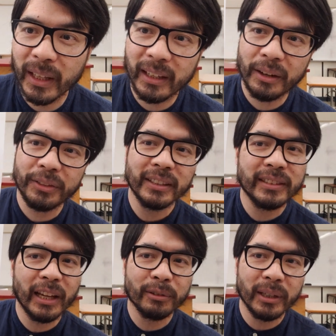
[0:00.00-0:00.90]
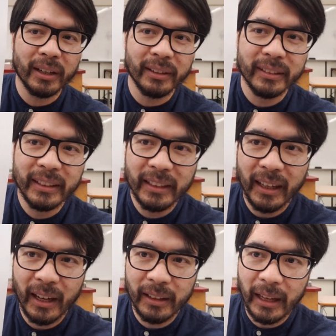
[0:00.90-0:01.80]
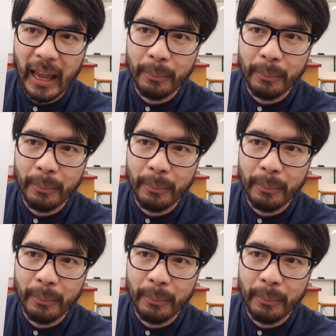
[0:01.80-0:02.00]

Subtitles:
And other things they agree on, like